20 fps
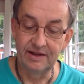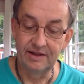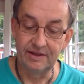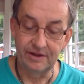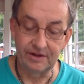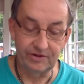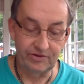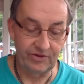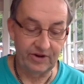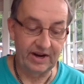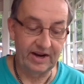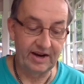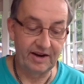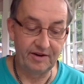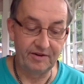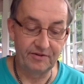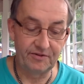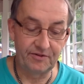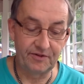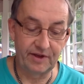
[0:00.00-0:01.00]
the
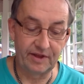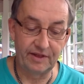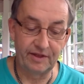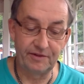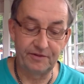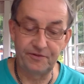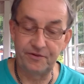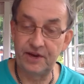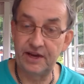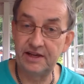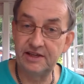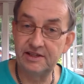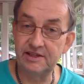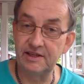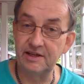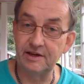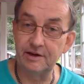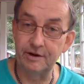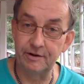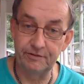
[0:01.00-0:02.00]
grief, and the
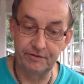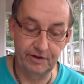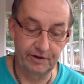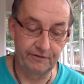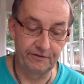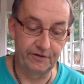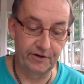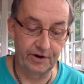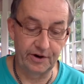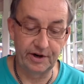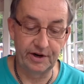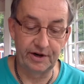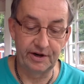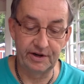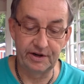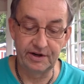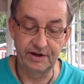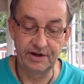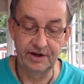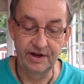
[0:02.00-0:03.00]
facing of the
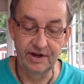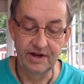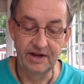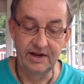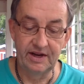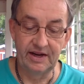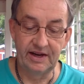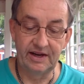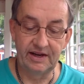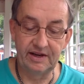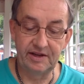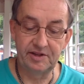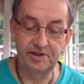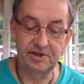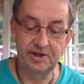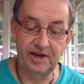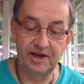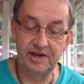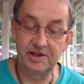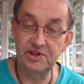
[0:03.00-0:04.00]
void
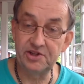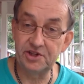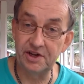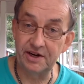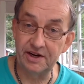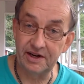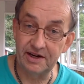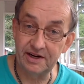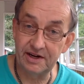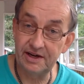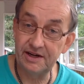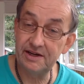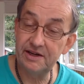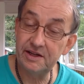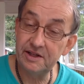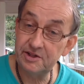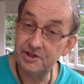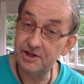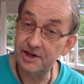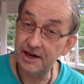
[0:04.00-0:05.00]
Initiation,
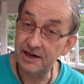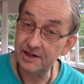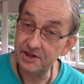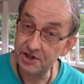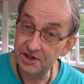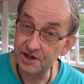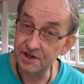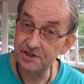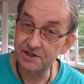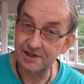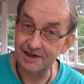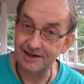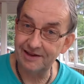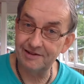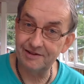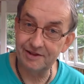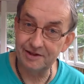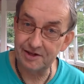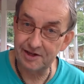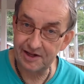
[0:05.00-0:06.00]
initiations
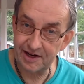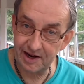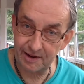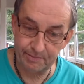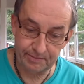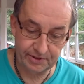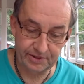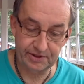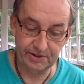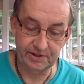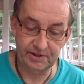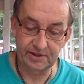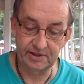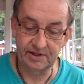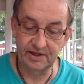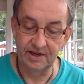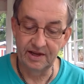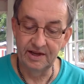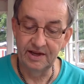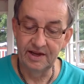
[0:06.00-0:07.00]
in the
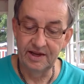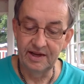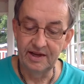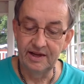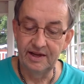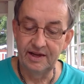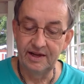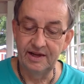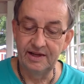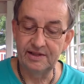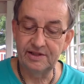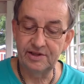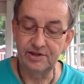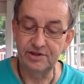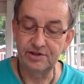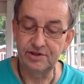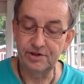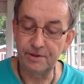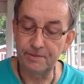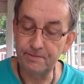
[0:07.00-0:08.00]
depths. It's a
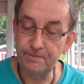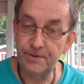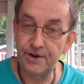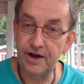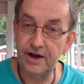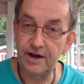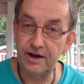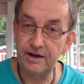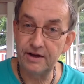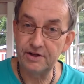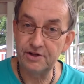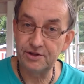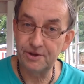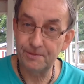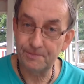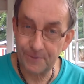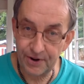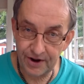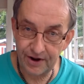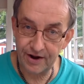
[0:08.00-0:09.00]
superb,
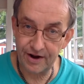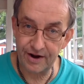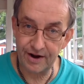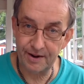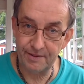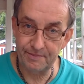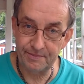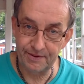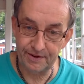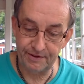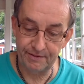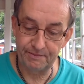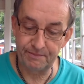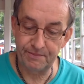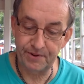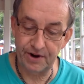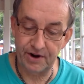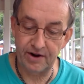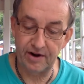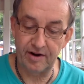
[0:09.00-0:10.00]
superb
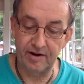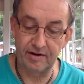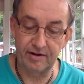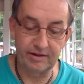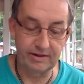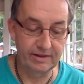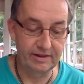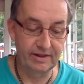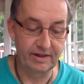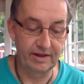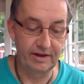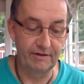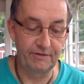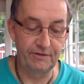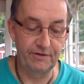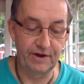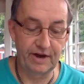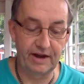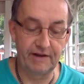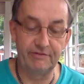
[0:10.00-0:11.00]
path
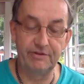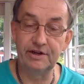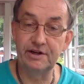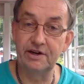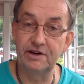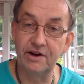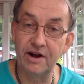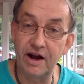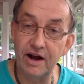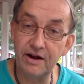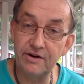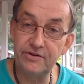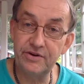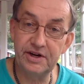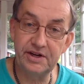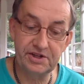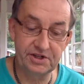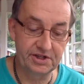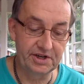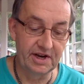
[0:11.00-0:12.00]
if you have the
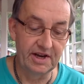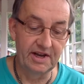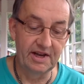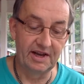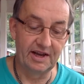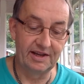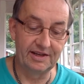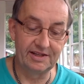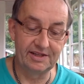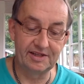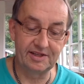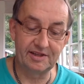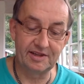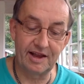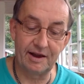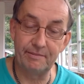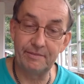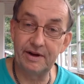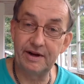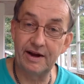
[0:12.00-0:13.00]
courage and
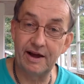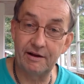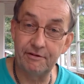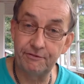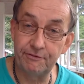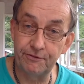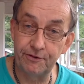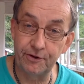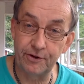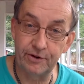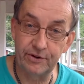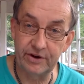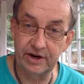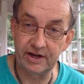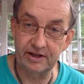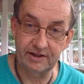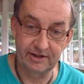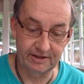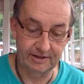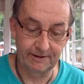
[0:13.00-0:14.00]
stamina for
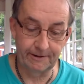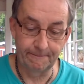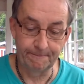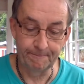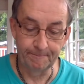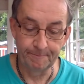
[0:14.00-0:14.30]
it.